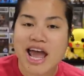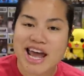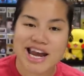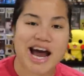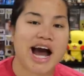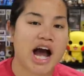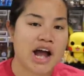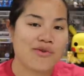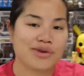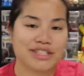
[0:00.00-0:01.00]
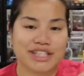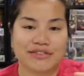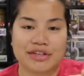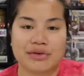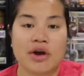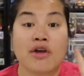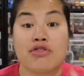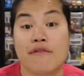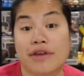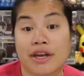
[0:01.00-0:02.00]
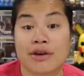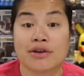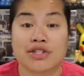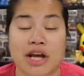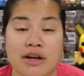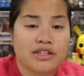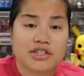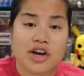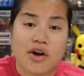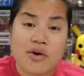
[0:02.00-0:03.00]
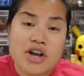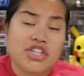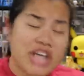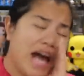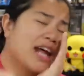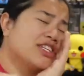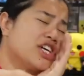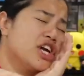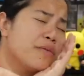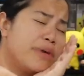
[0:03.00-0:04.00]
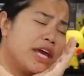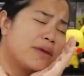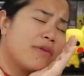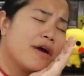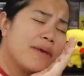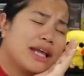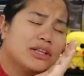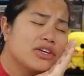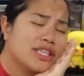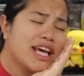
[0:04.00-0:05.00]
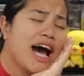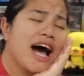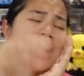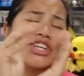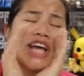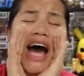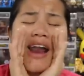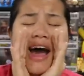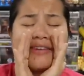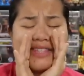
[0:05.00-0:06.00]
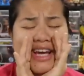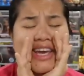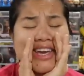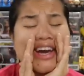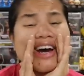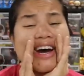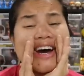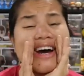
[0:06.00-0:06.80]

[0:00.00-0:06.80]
and I want to give you the video shout out. So shout out to you, Pink Mermaid Lucia. Shout out to you.